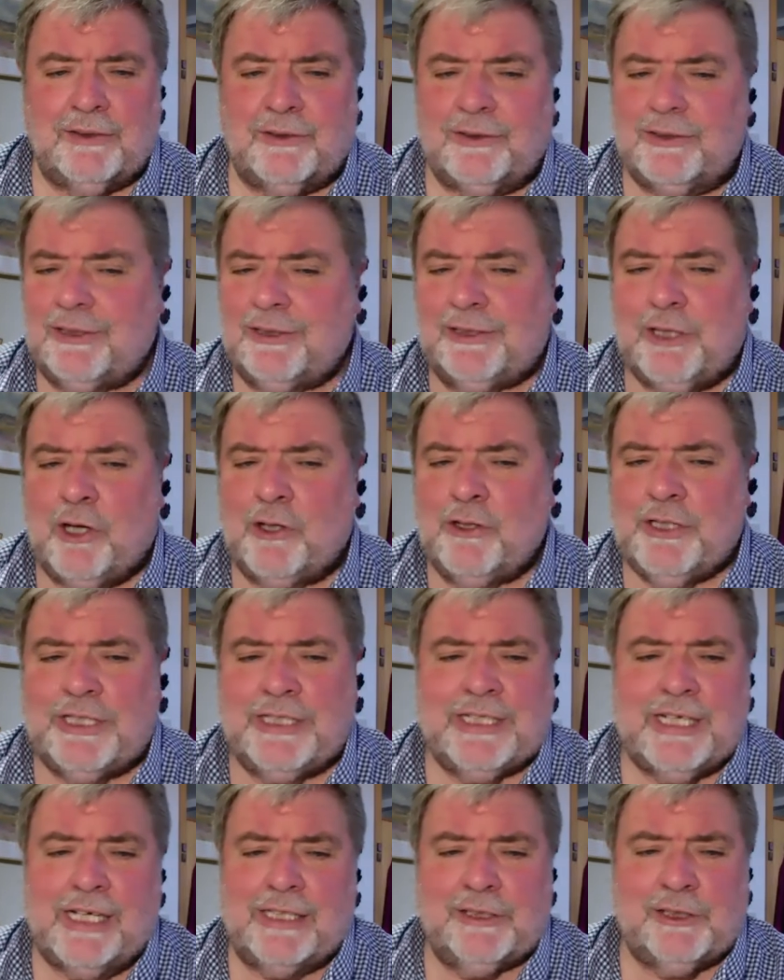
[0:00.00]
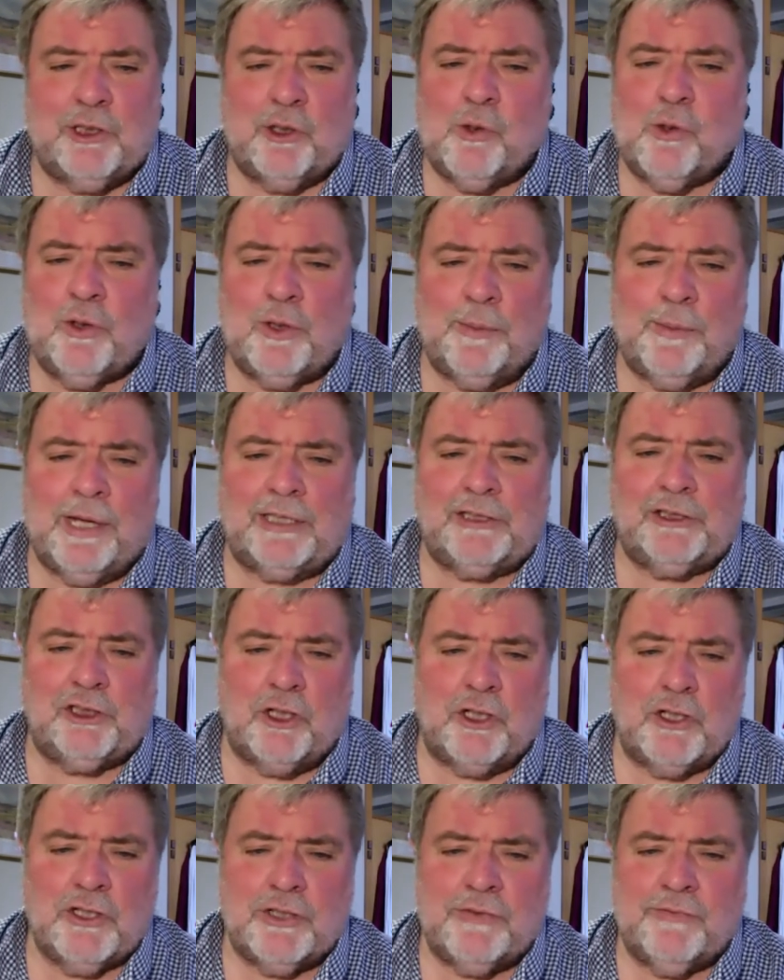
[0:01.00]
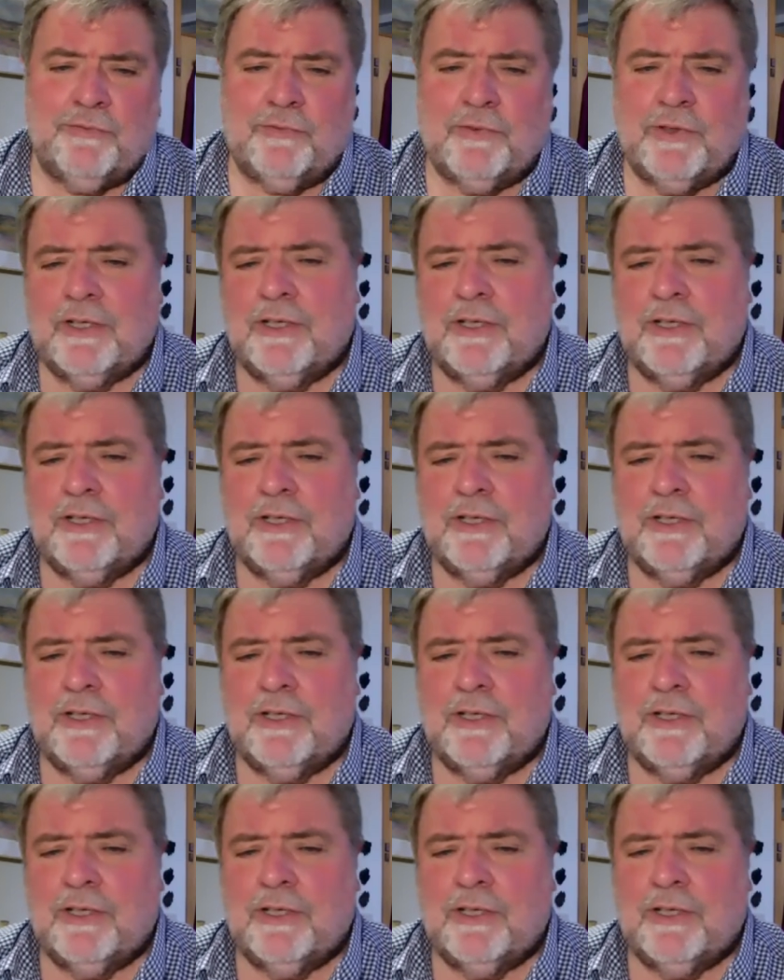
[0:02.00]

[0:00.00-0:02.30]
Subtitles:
or no details at all about Joseph,